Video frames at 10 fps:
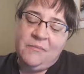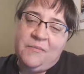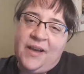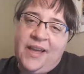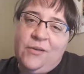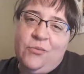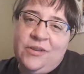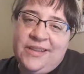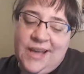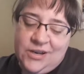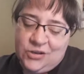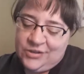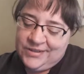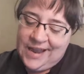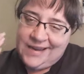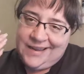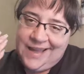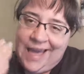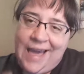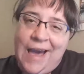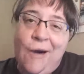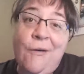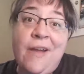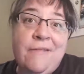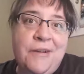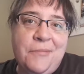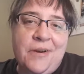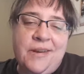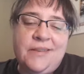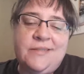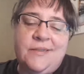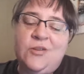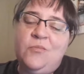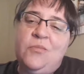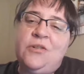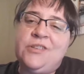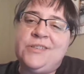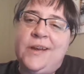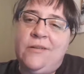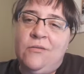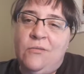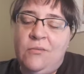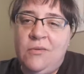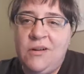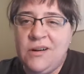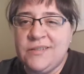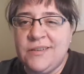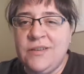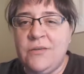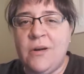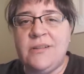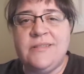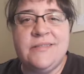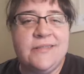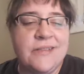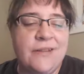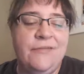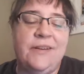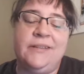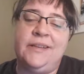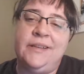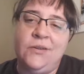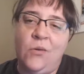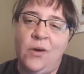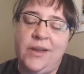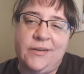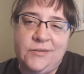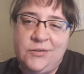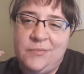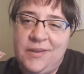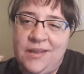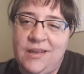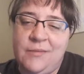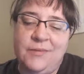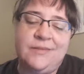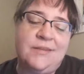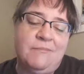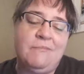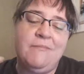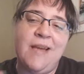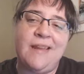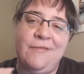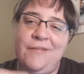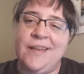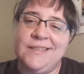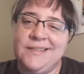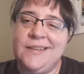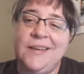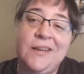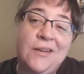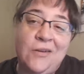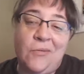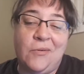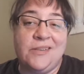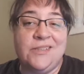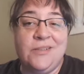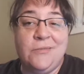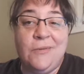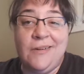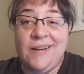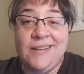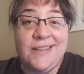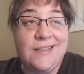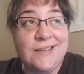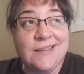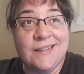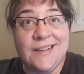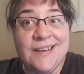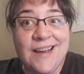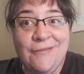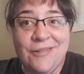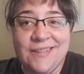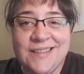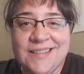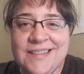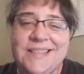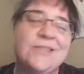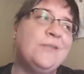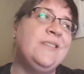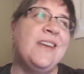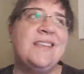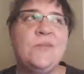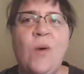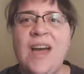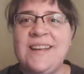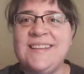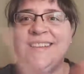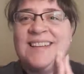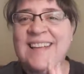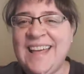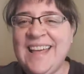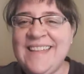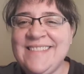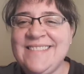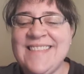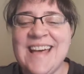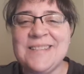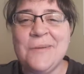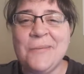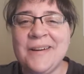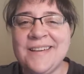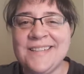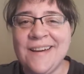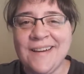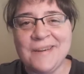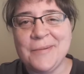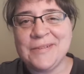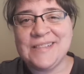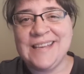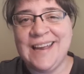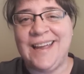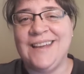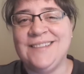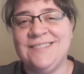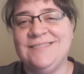By really understanding how everyone is you pushed out works, you are definitely going to be able to manifest what you want easily and effortlessly. So guess what? That's what we're going to talk about today.